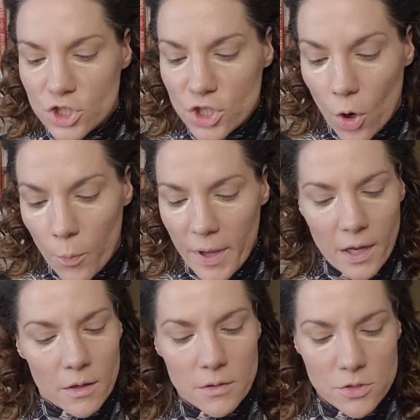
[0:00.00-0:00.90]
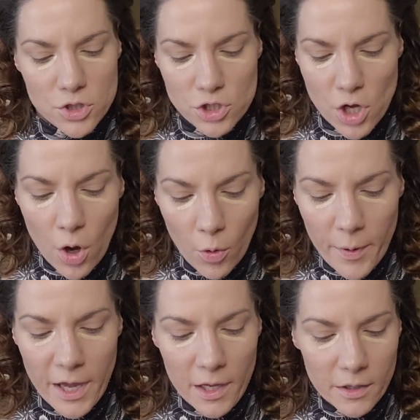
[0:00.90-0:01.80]
So pink. So
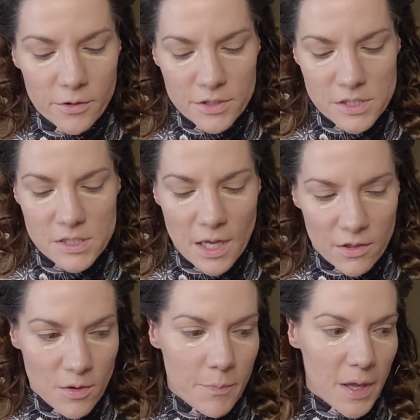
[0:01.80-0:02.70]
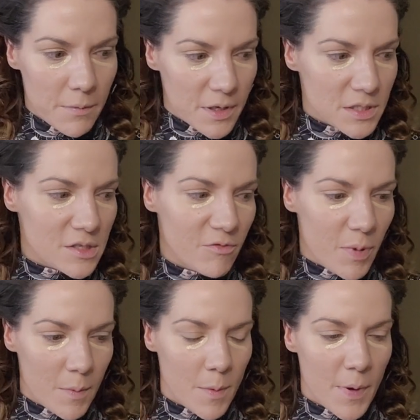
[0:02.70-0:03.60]
pink. This is like the babiest of
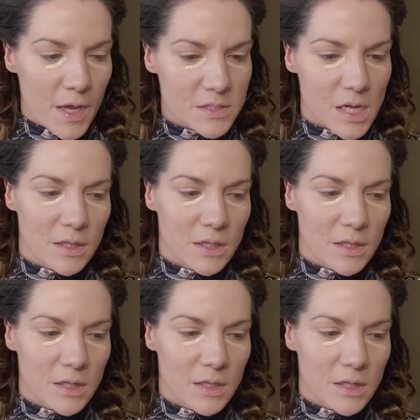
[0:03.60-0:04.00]
baby pinks.